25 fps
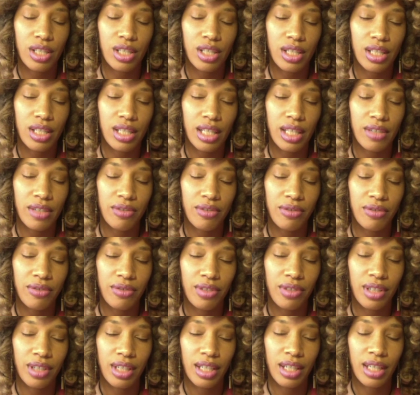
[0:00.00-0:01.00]
to see if
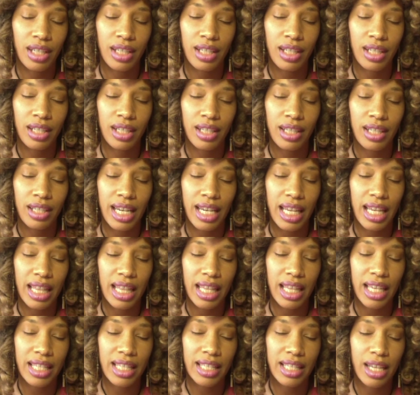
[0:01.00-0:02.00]

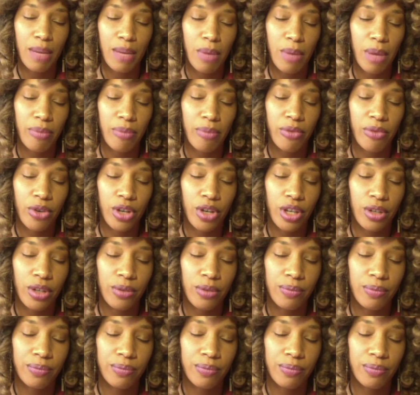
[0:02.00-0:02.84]
anything's come up for you.